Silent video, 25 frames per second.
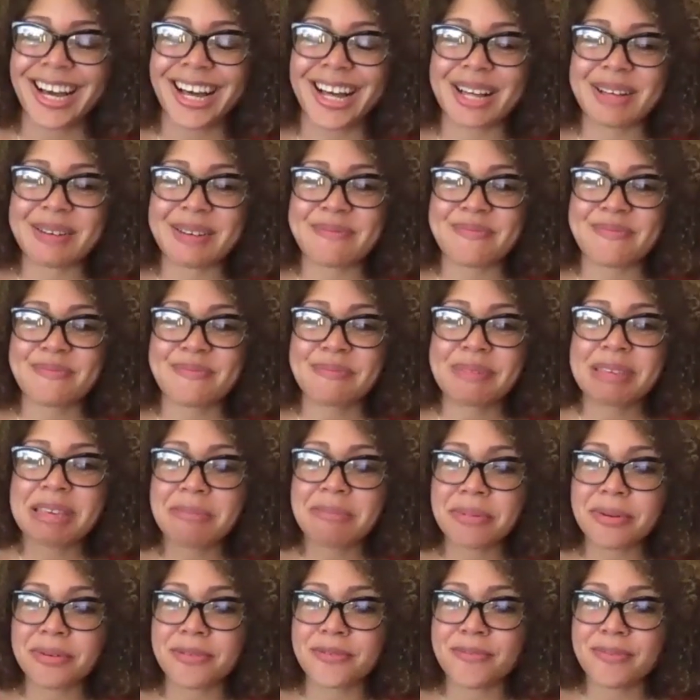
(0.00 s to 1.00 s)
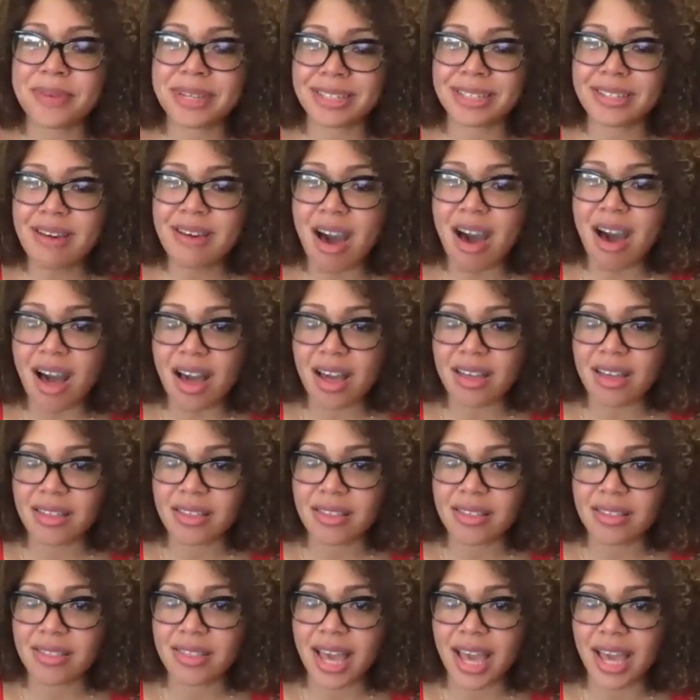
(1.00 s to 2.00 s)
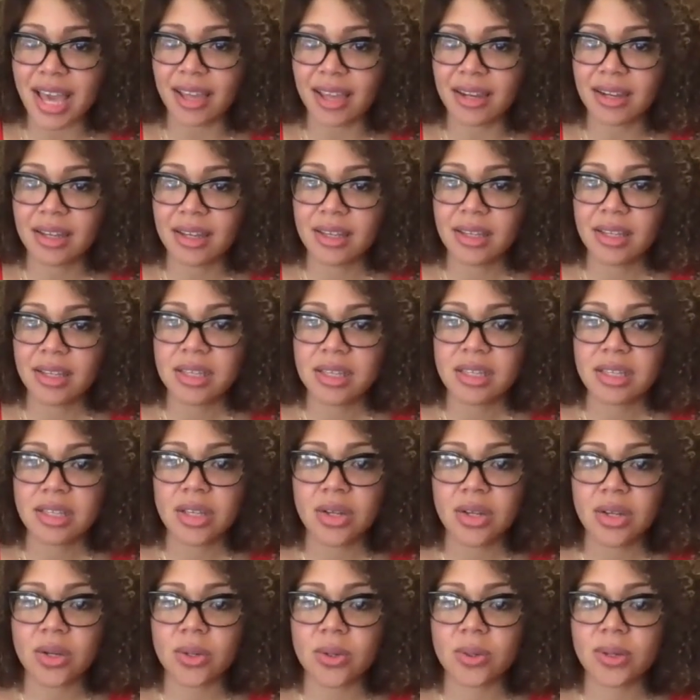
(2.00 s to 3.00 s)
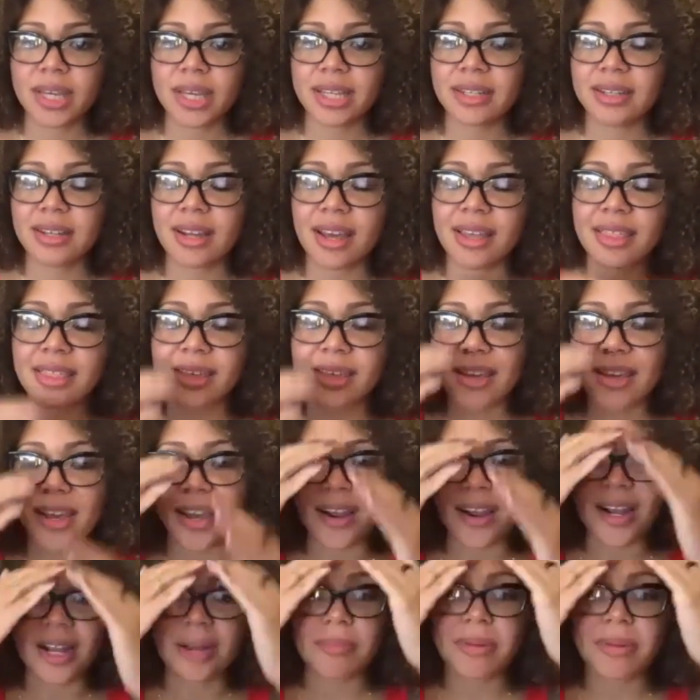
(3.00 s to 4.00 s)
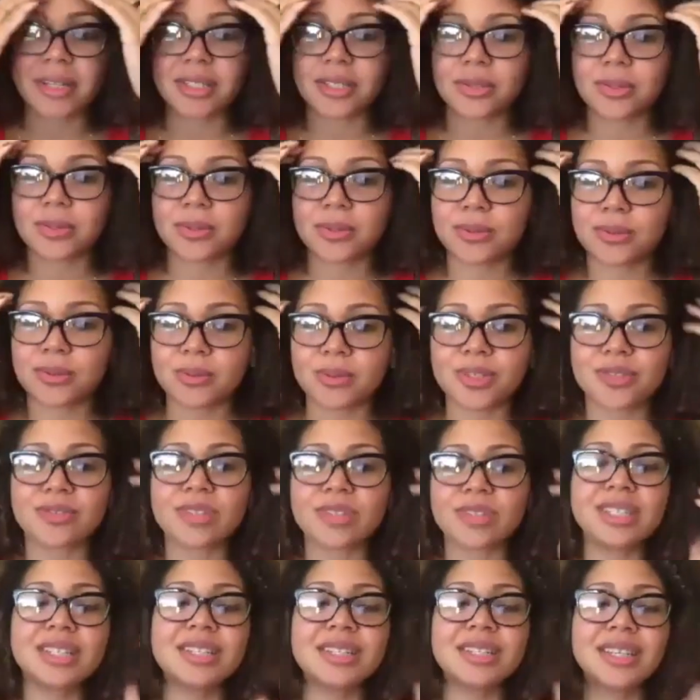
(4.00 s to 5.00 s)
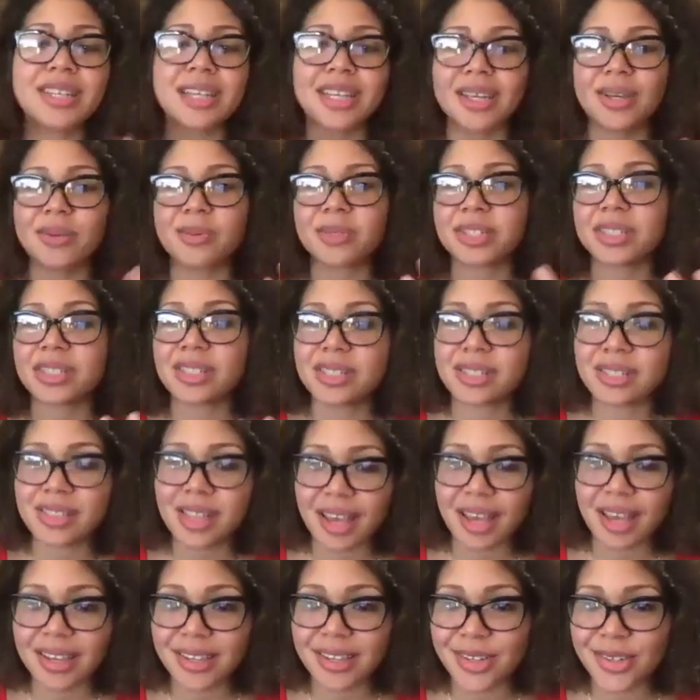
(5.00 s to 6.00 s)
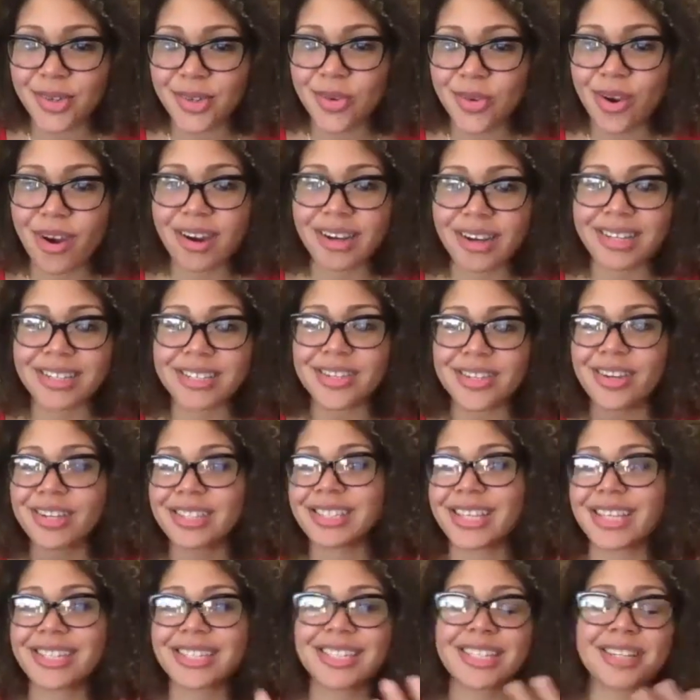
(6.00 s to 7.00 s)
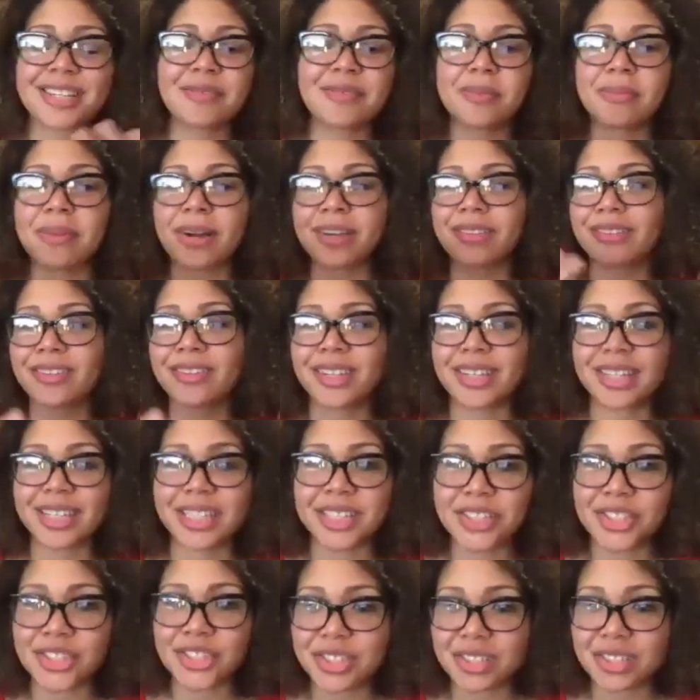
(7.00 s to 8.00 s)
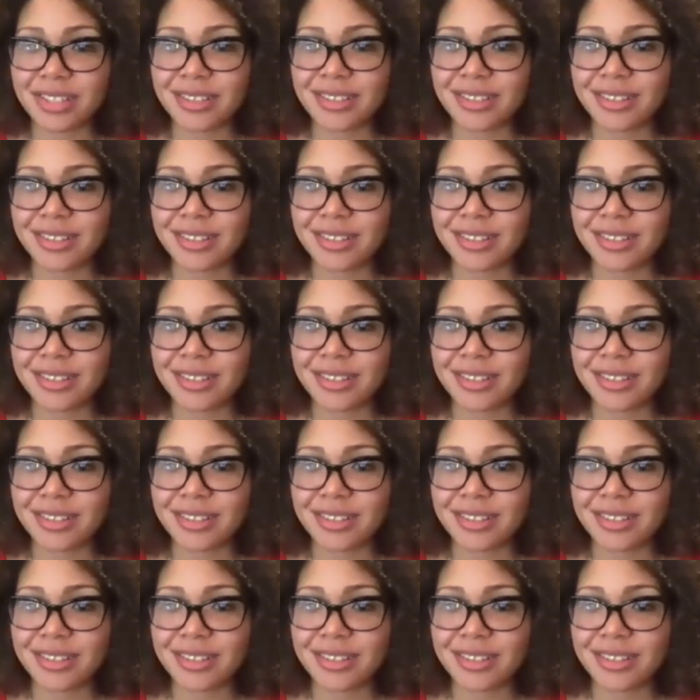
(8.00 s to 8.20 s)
um, people have been taught that you know and i think Erykah Badu was really key when she said you know artists are sensitive about their ish